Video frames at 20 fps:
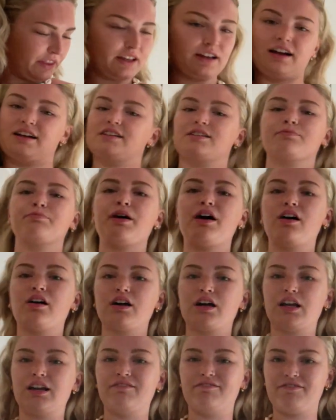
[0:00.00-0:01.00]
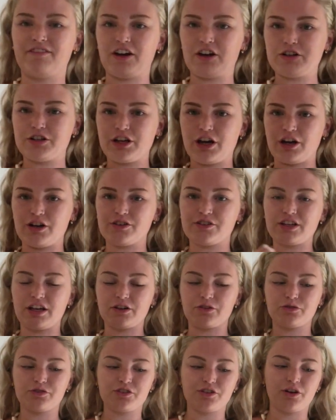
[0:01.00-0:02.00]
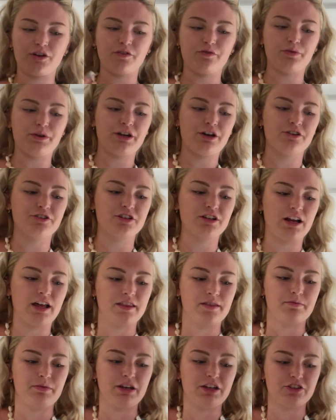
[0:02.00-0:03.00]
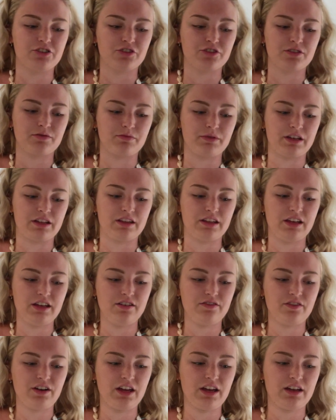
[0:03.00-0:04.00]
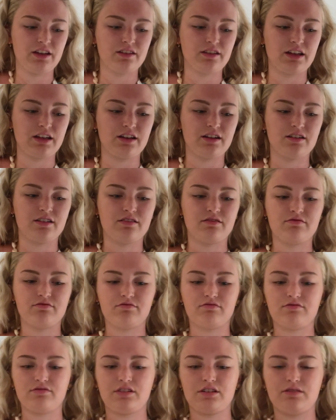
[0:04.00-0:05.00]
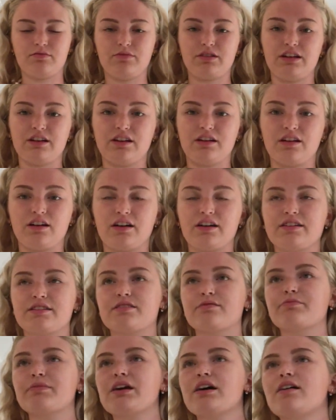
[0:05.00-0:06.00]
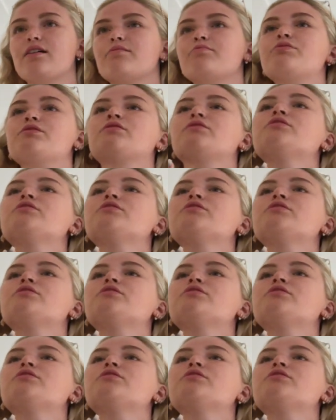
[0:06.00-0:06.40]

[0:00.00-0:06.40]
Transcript: I sparkle in photos, and also if we go to like the beach or something in the evening, then completely lights me up.